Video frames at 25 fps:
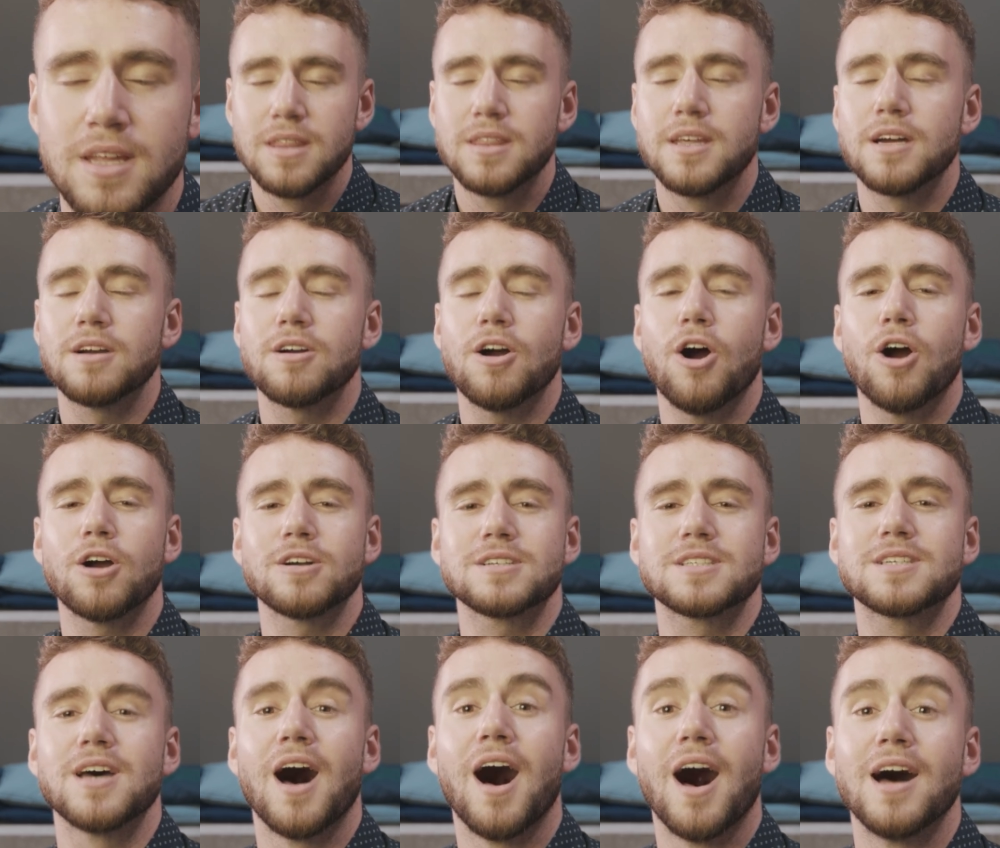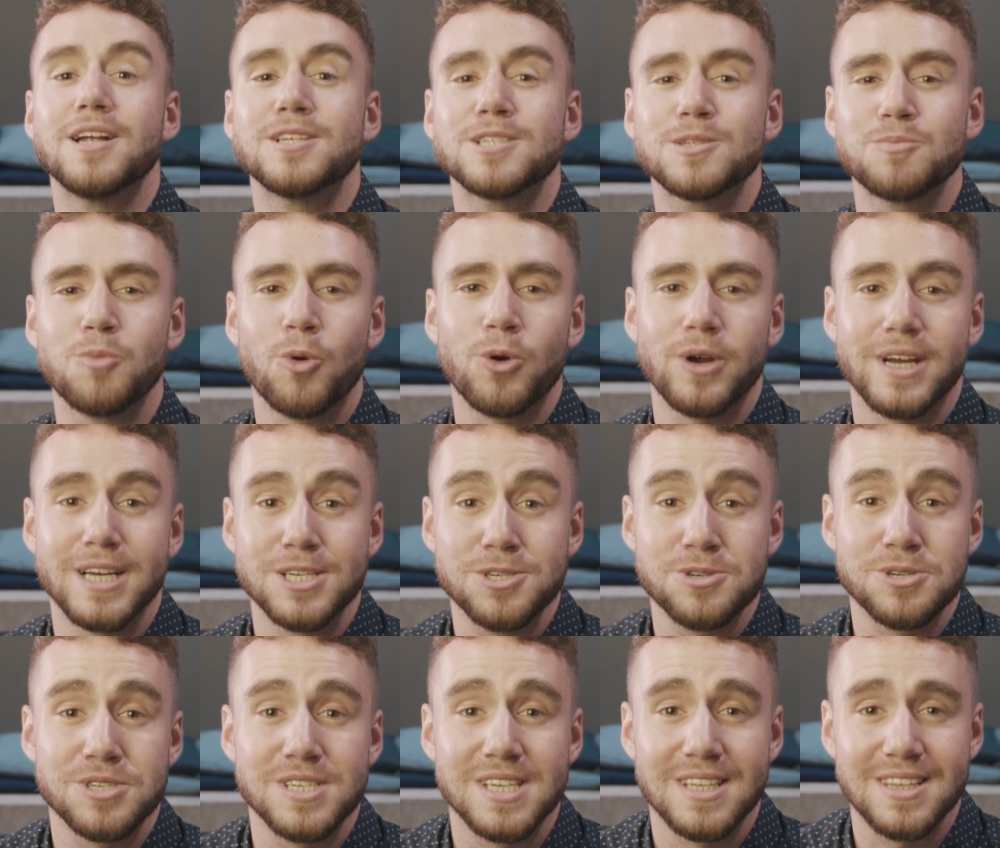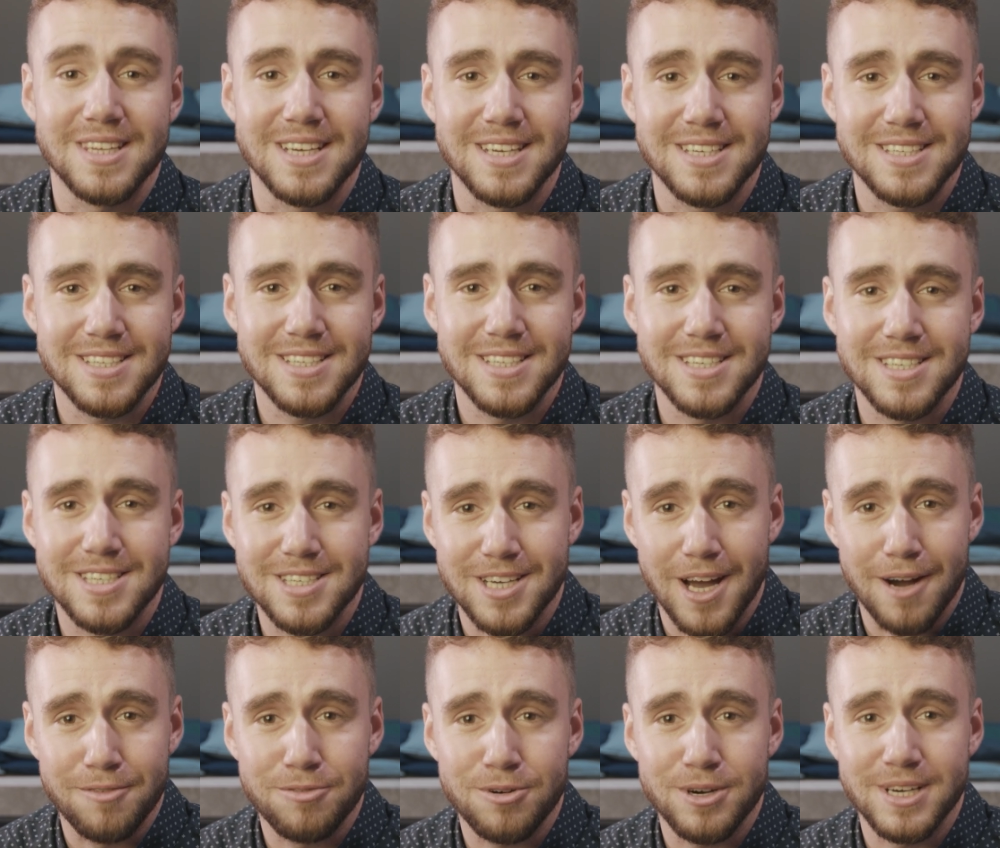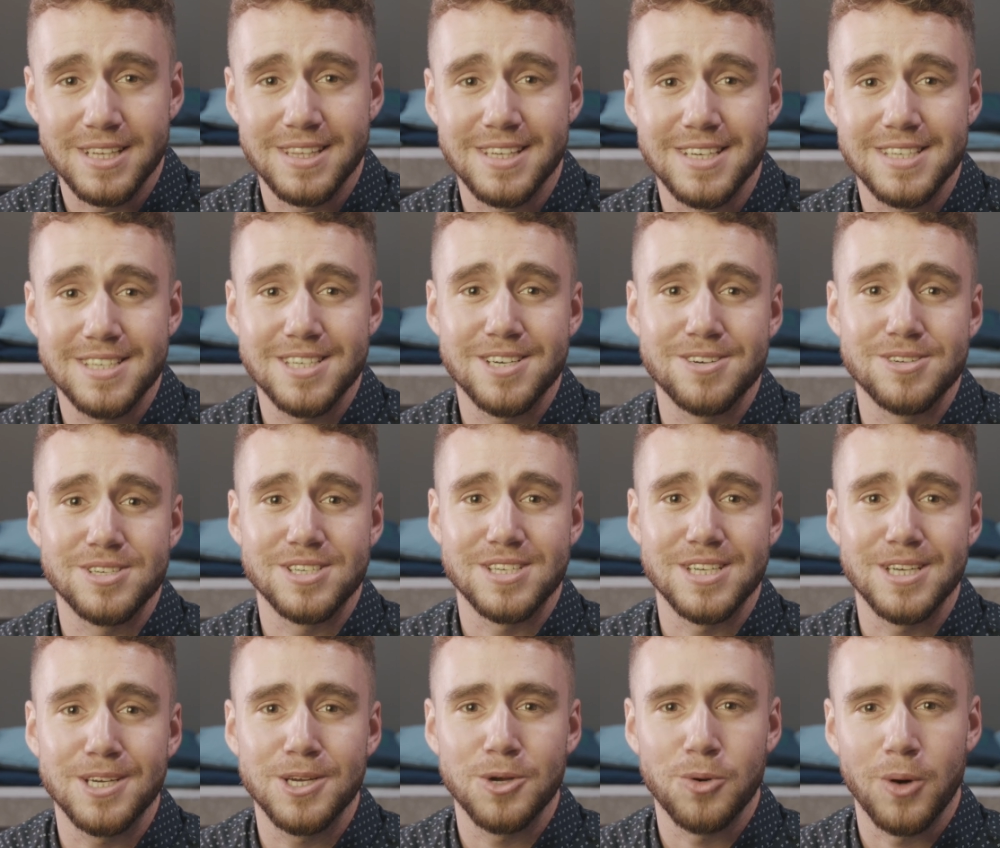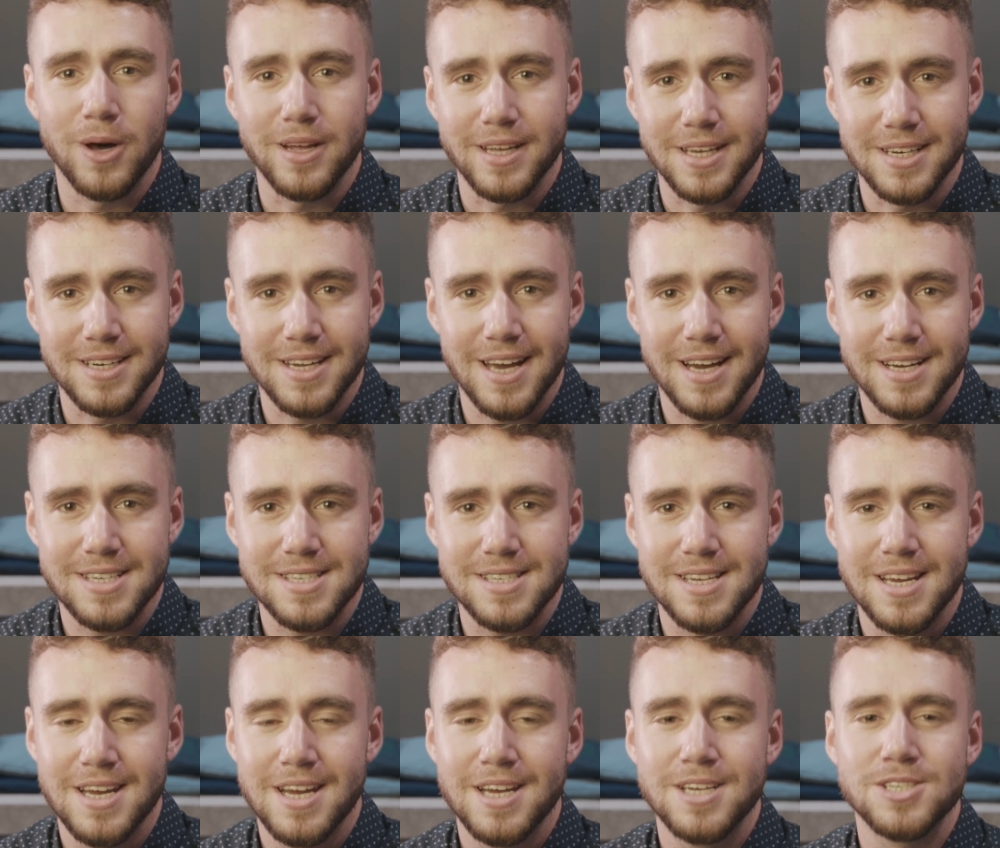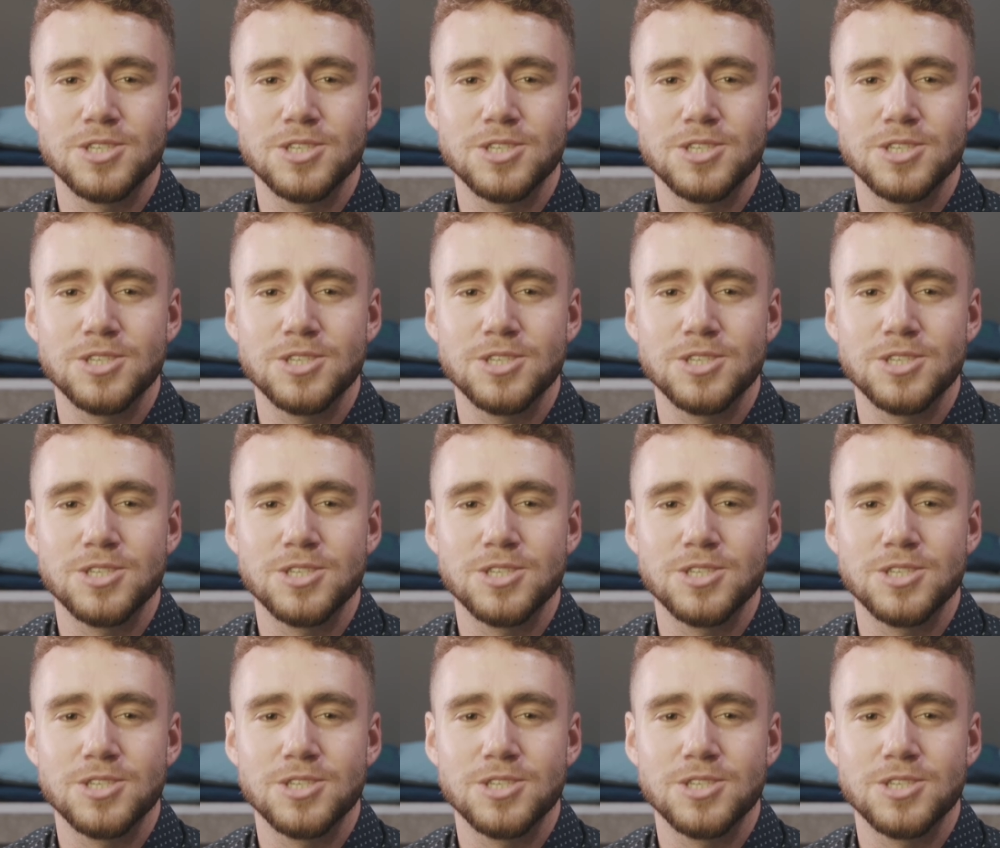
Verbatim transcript: There are tons more interesting things to discover in this year's DQL Index,